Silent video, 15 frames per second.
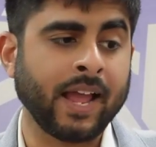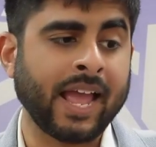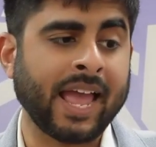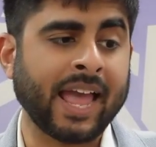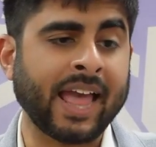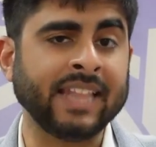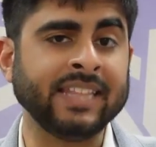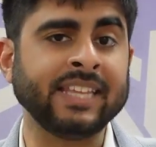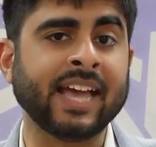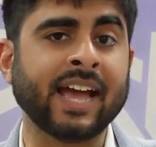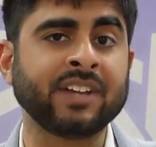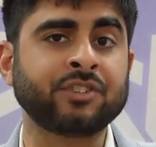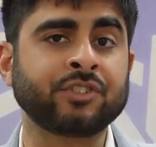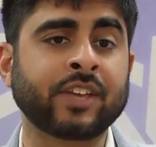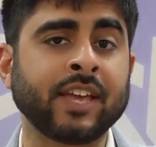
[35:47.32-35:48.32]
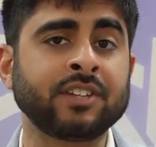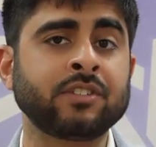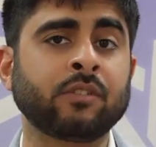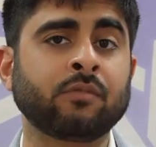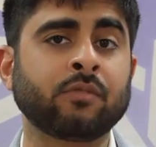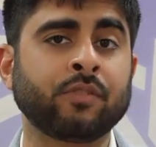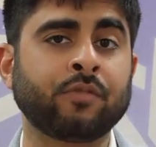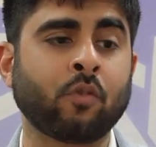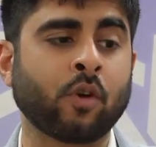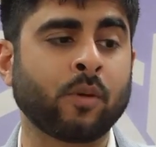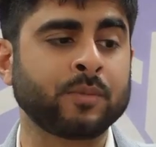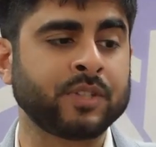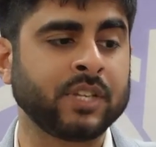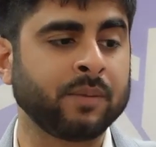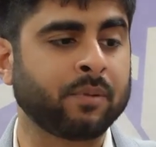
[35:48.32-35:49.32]
and the educational
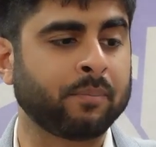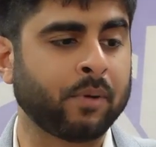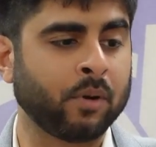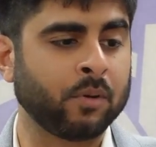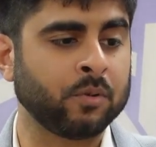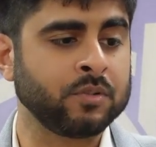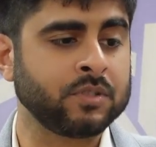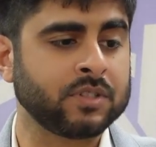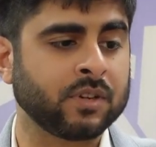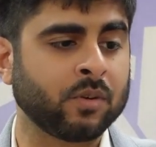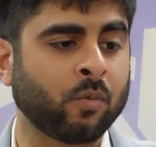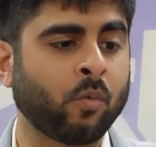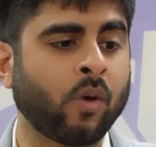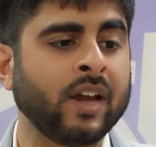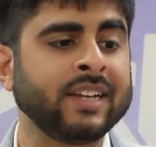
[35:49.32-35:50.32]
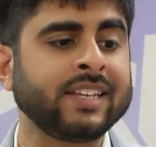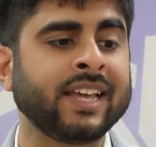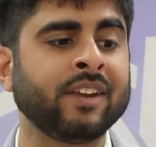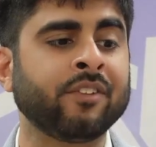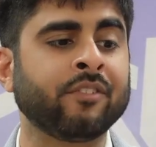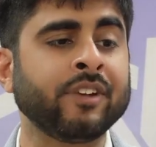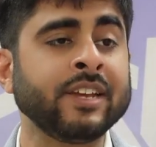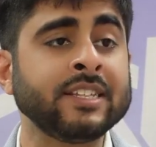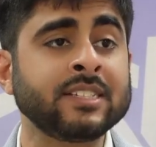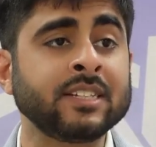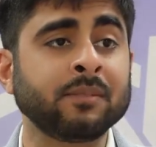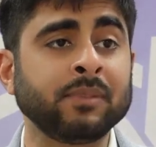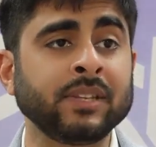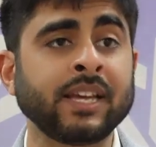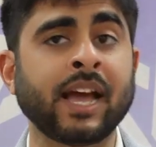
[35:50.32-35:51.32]
reforms he proposed, one can
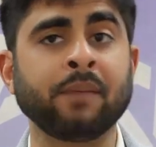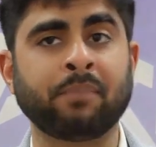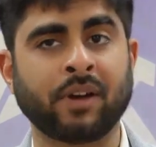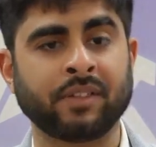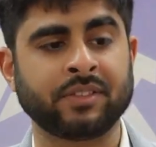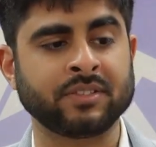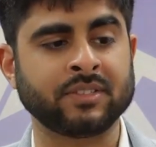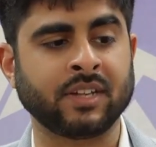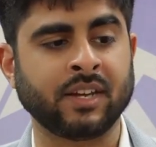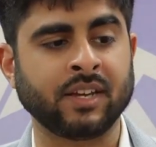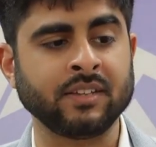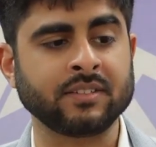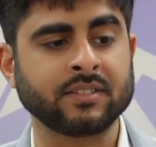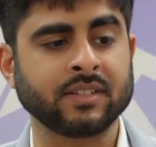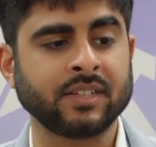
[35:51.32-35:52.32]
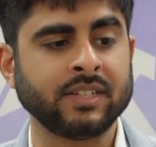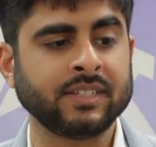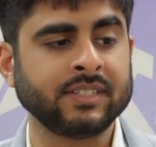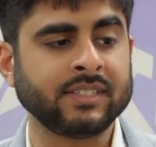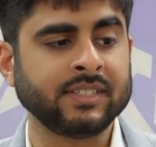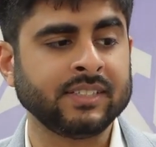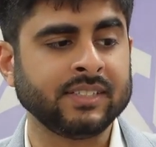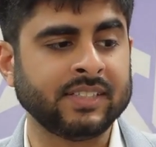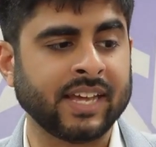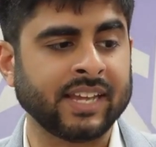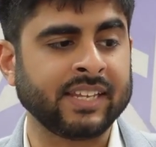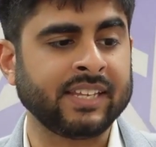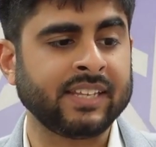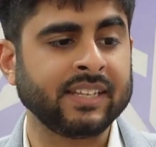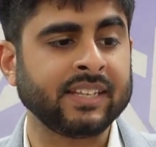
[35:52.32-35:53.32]
reasonably hypothesize that,
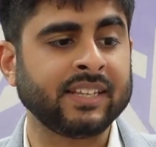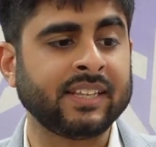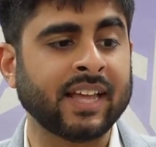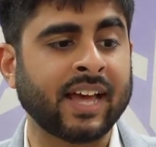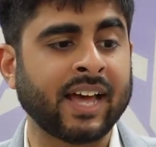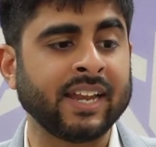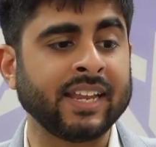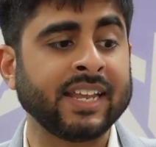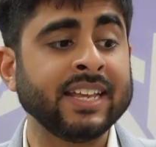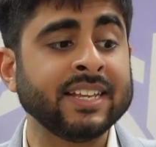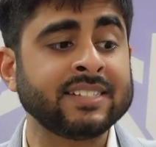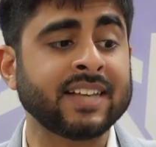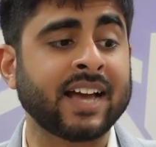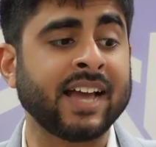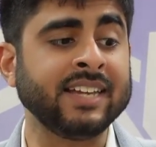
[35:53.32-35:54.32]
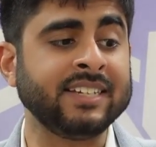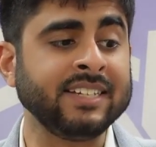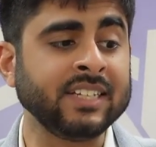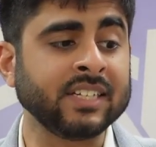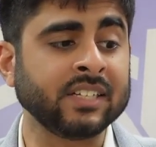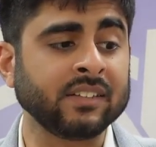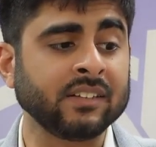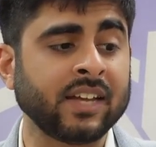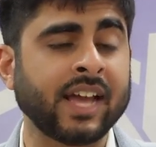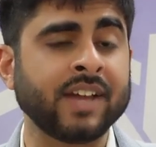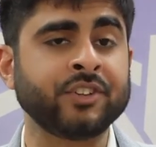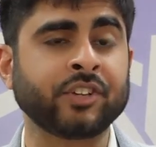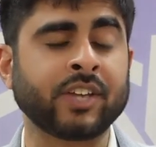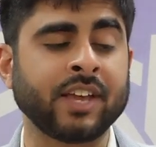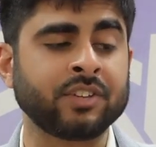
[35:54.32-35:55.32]
that his ideal
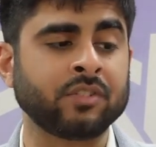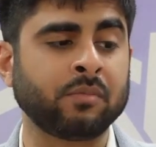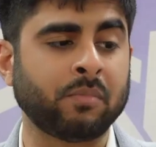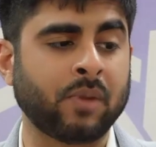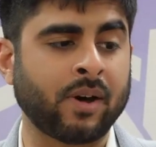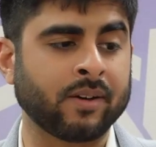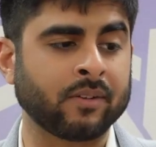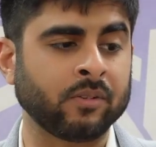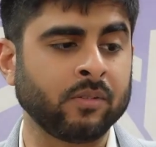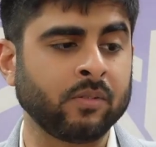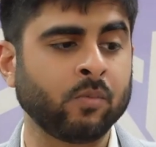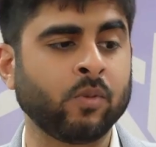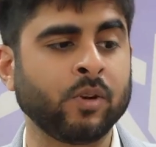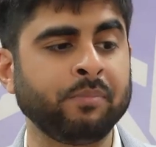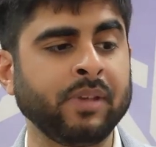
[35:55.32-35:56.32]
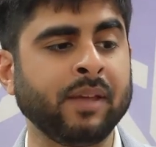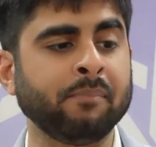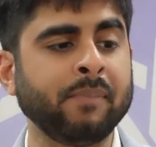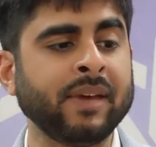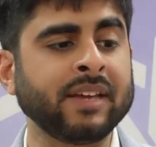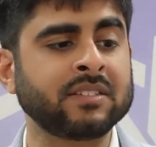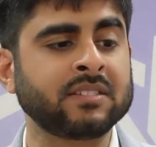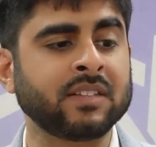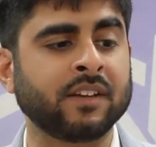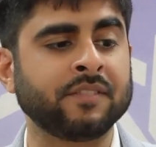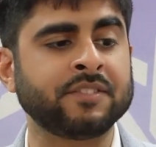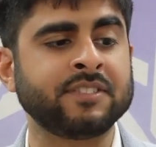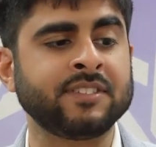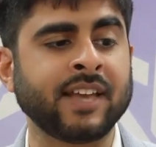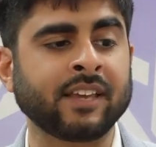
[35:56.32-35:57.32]
educational model would be a mix of
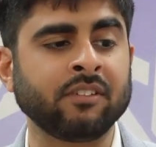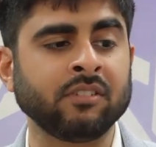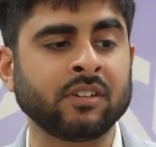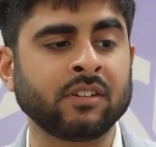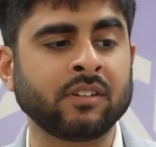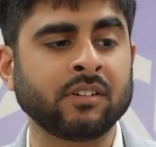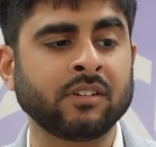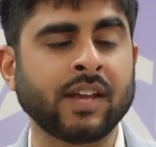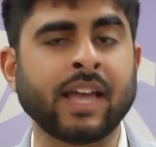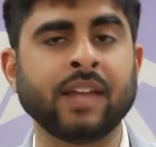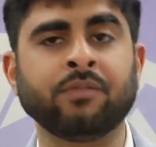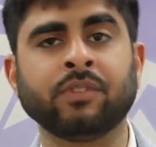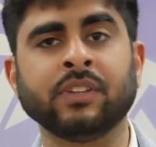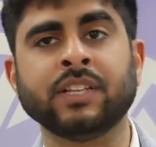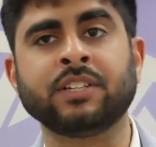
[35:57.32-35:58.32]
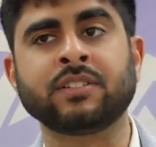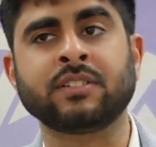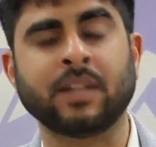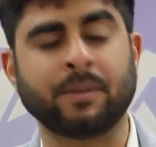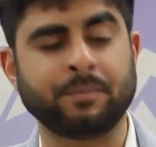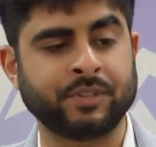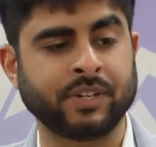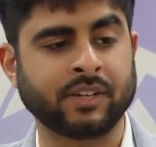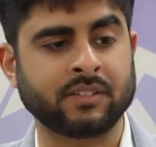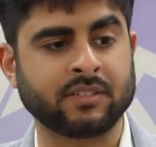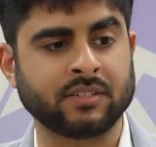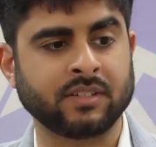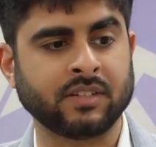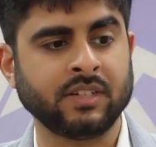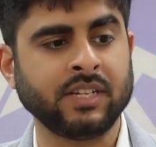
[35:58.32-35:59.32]
secular and religious
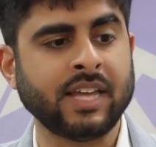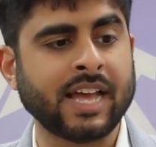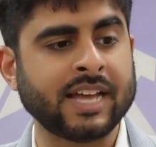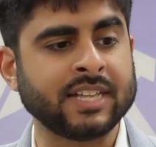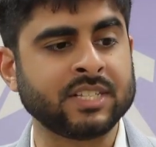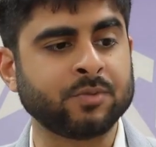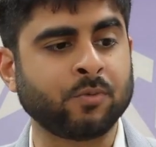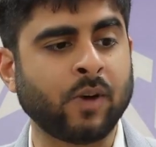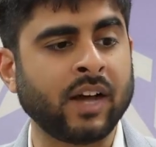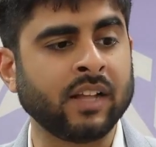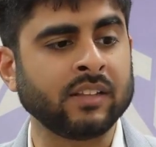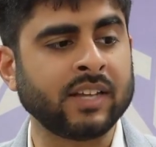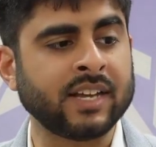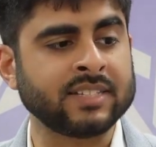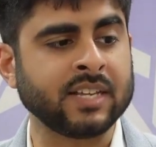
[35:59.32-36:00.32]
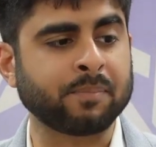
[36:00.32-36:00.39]
subjects as well as a